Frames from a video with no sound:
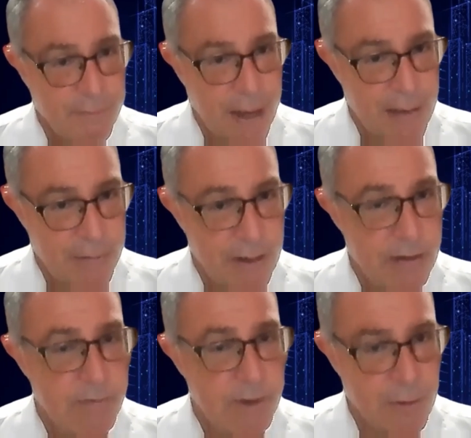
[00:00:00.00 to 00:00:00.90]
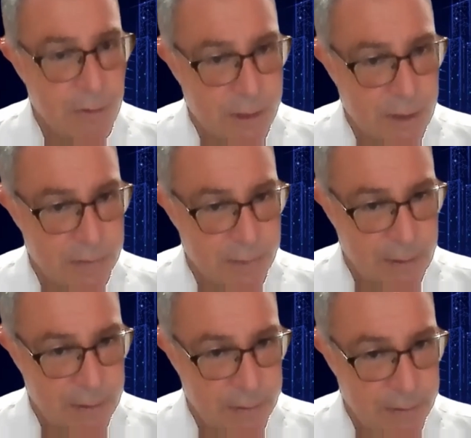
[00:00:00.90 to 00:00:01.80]
favor the use of
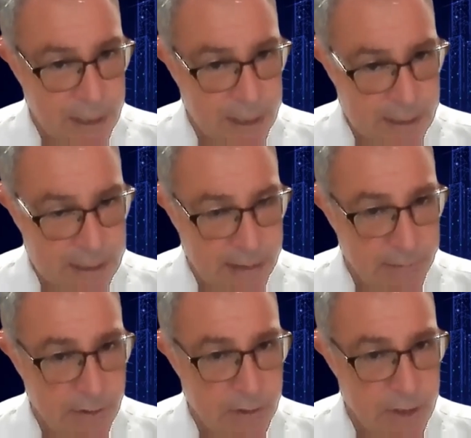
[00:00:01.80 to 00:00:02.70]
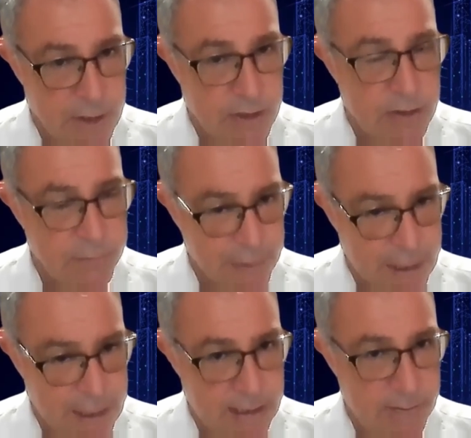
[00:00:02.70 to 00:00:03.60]
the safer alternative,
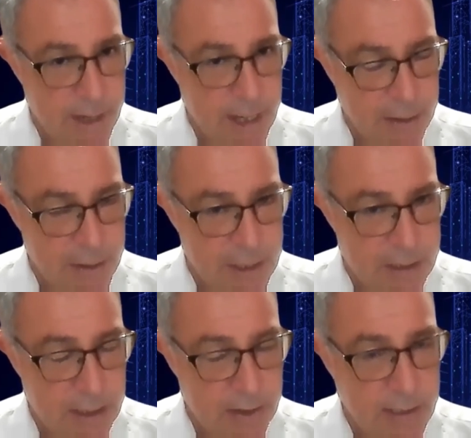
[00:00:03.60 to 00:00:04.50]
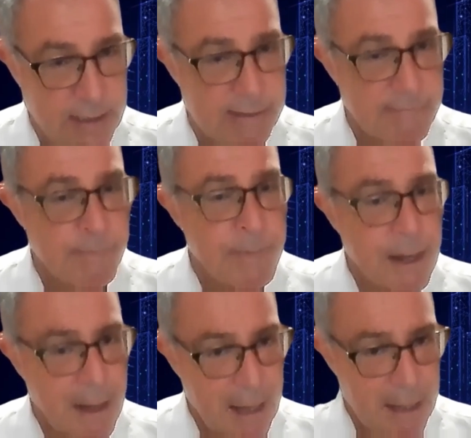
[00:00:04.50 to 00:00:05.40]
heated tobacco and e-cigarettes,
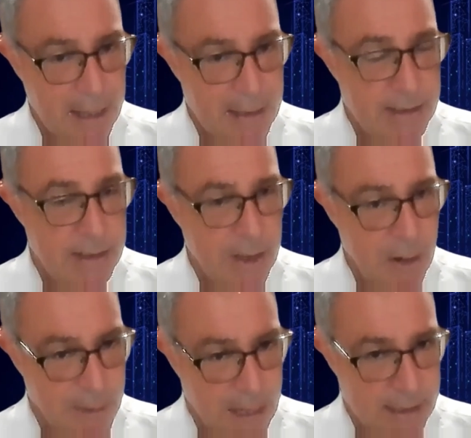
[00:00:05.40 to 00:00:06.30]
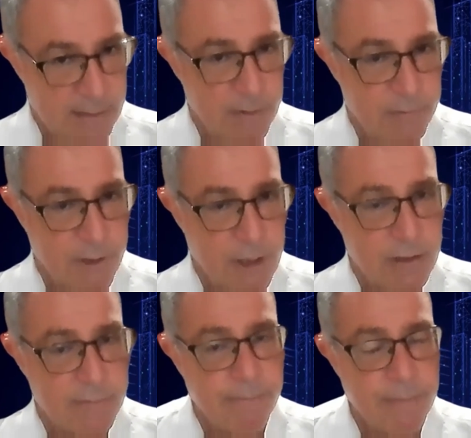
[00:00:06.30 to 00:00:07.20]
against the combustible
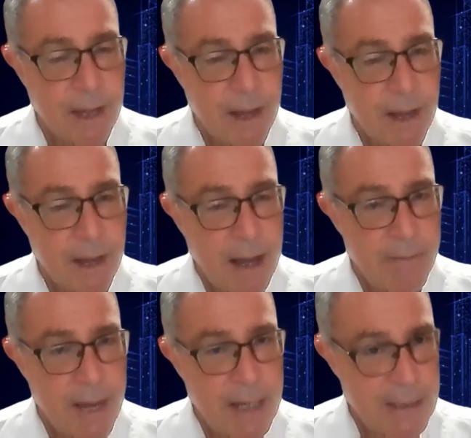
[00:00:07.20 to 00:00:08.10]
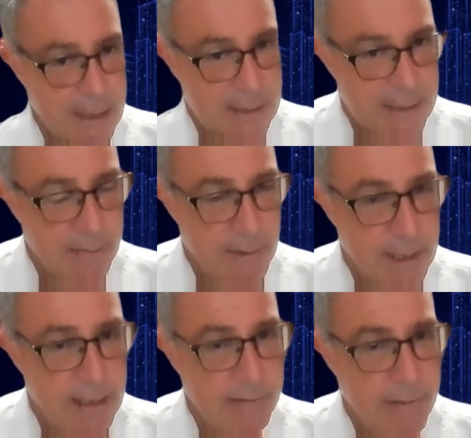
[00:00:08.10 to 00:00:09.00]
version. And
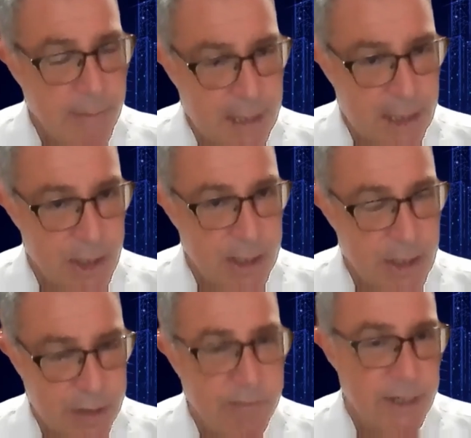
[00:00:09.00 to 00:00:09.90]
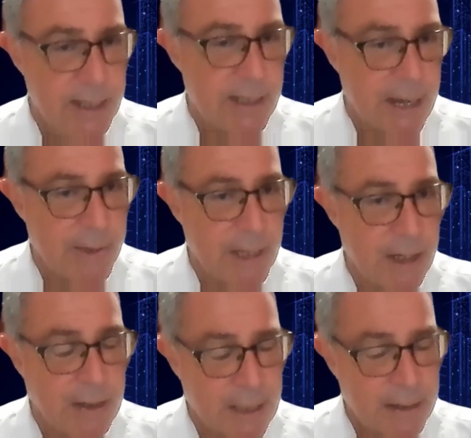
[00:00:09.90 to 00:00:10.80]
similarly, the messaging generally
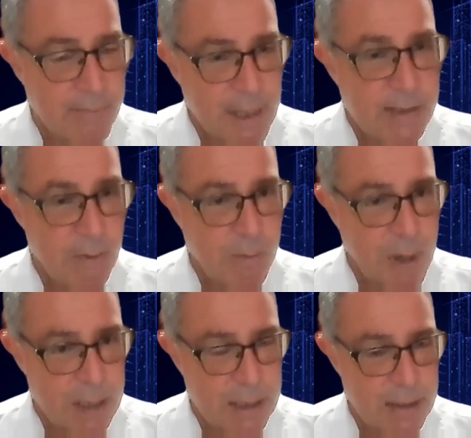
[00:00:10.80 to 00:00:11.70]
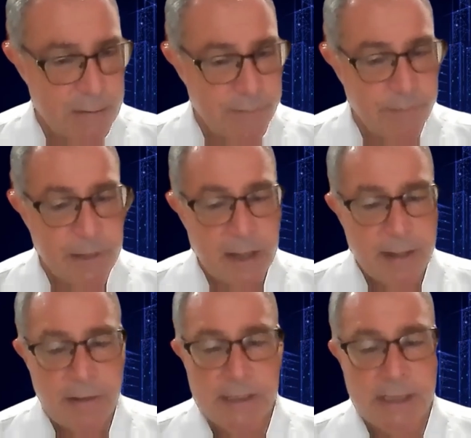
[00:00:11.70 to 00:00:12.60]
coming out is more positive.
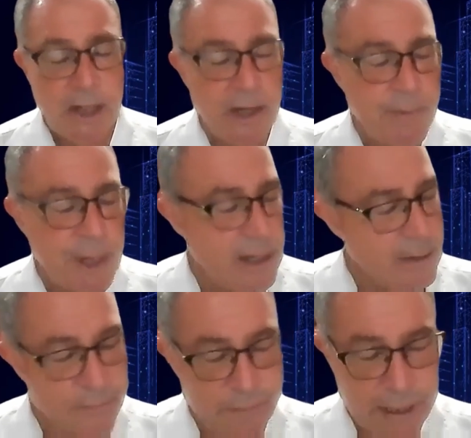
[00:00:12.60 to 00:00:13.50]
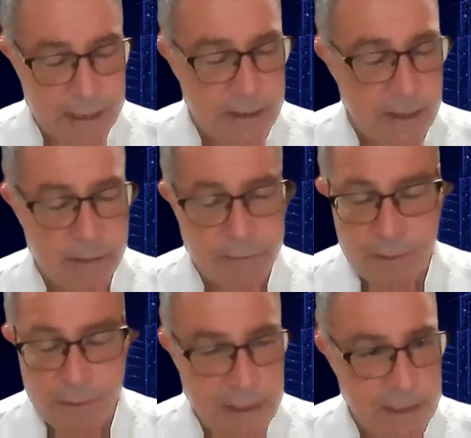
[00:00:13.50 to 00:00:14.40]
Now, this has only been in effect
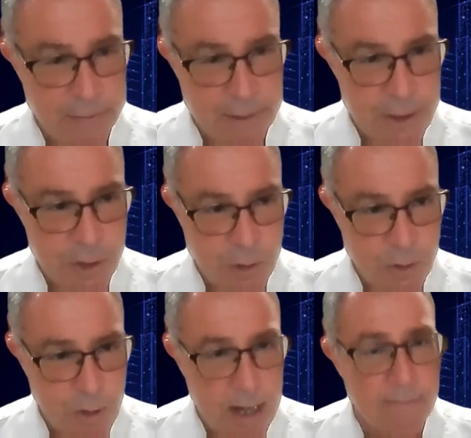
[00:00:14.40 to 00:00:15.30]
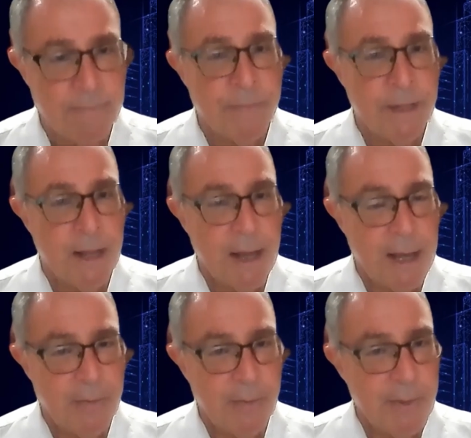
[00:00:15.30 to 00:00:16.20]
for a relatively short while,
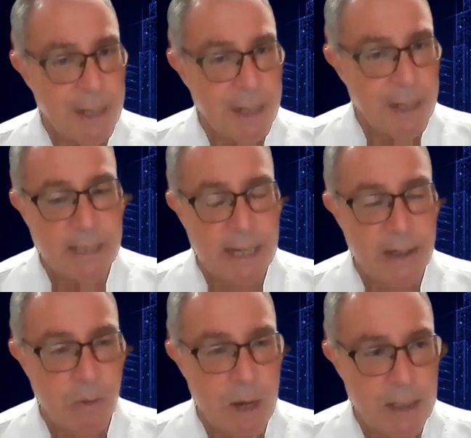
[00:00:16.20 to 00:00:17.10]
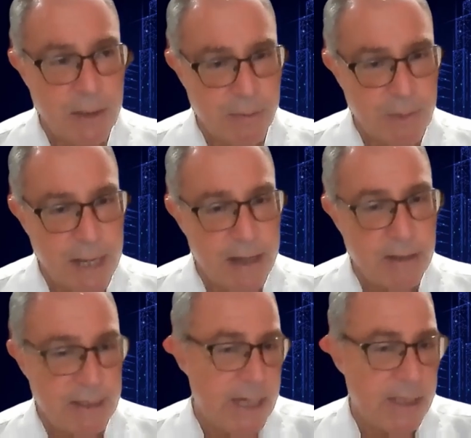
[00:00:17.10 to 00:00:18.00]
and we believe it'll take a while to play
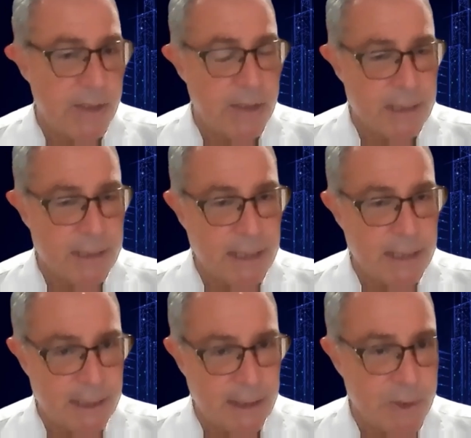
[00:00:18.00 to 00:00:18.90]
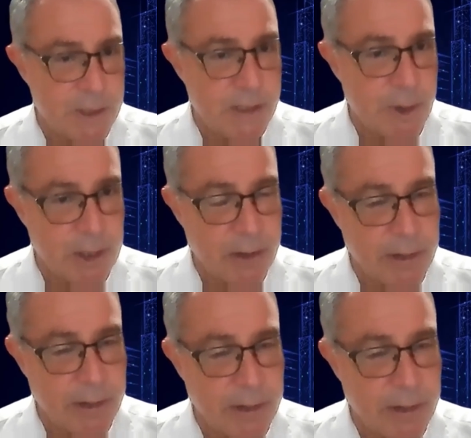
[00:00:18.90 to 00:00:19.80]
out. And as you can see, still with a
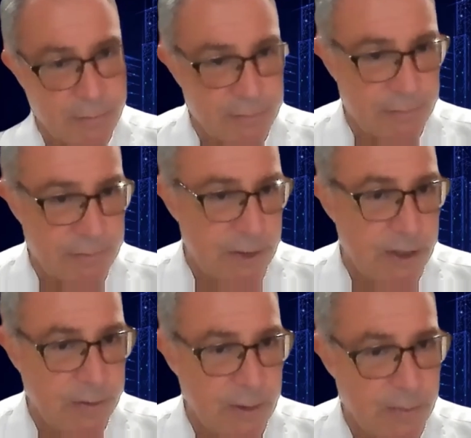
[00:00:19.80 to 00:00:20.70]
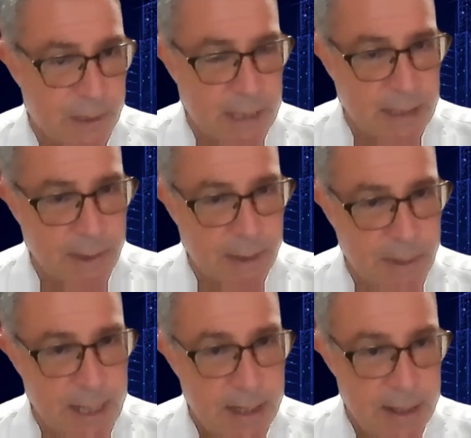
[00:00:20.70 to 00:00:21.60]
smoking rate of 33%
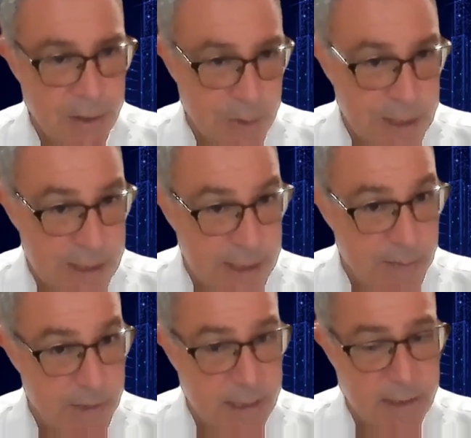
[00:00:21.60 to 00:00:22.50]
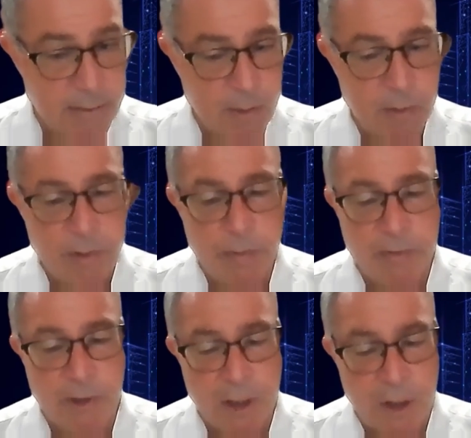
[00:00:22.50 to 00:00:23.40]
among men, 26% among
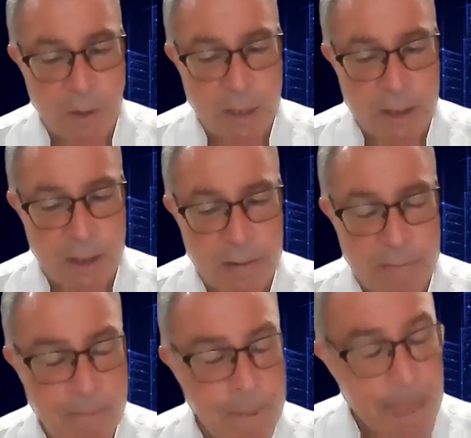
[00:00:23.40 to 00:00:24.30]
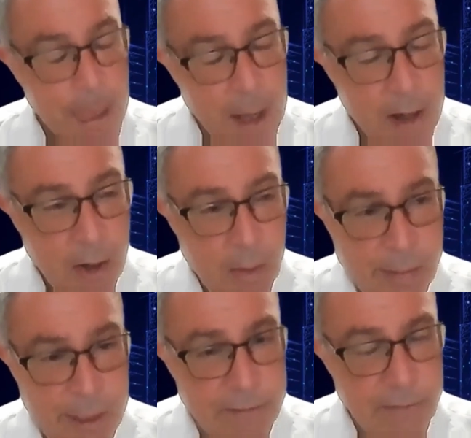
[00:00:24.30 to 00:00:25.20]
women, we've got a long way to go.
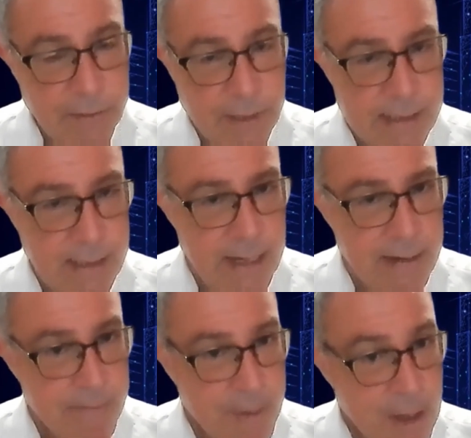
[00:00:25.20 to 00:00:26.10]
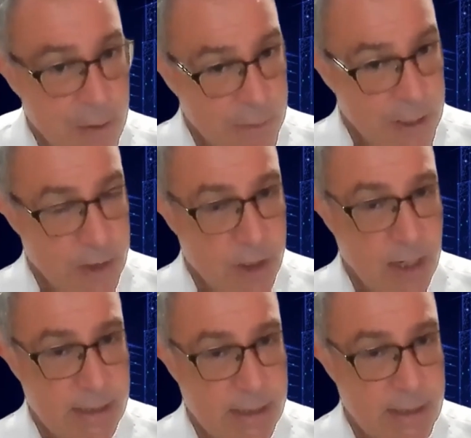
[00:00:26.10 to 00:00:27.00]
We believe that there's a real
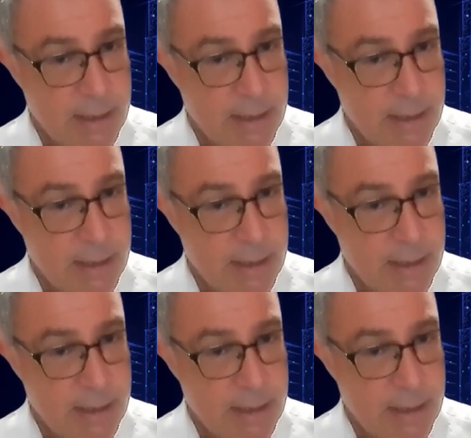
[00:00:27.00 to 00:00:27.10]
chance